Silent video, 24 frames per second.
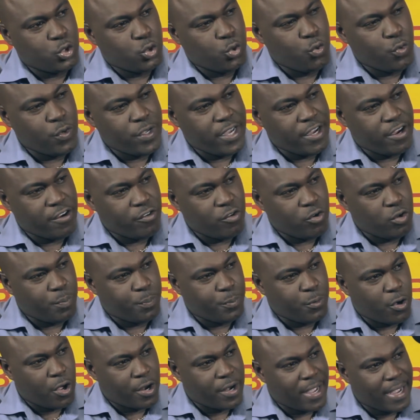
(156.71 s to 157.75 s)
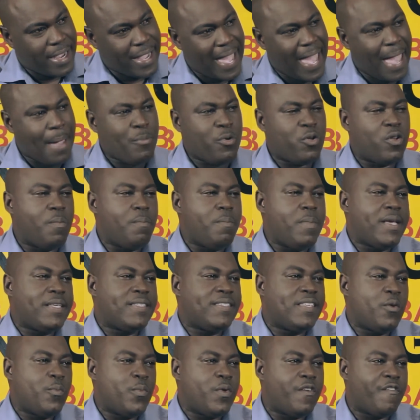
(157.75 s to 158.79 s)
two-year-old product, I'm gonna
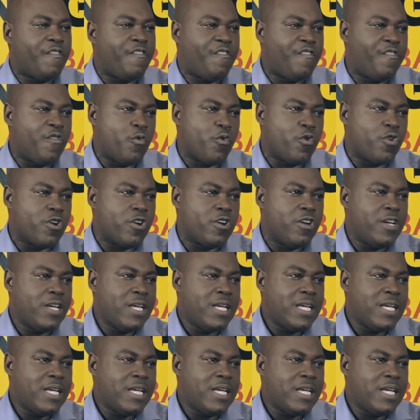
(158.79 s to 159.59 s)
mix it with a 4,